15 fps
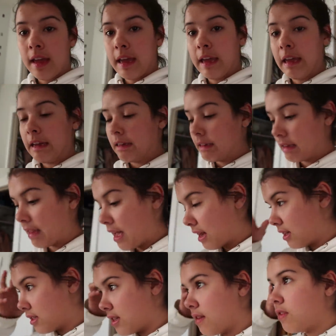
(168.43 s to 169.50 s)
And
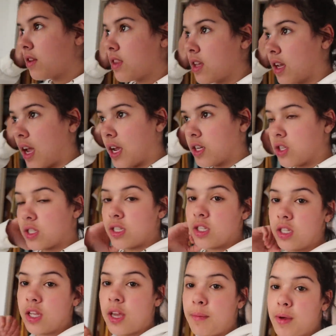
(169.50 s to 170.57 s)
that is everything. I just
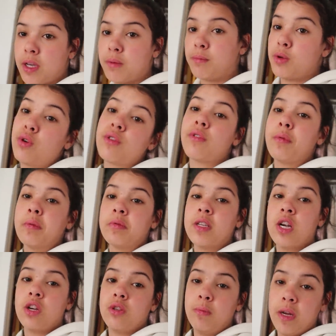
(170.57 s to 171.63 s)
need to get my computer from
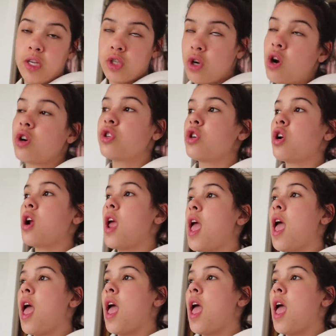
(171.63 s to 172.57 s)
upstairs, my charger,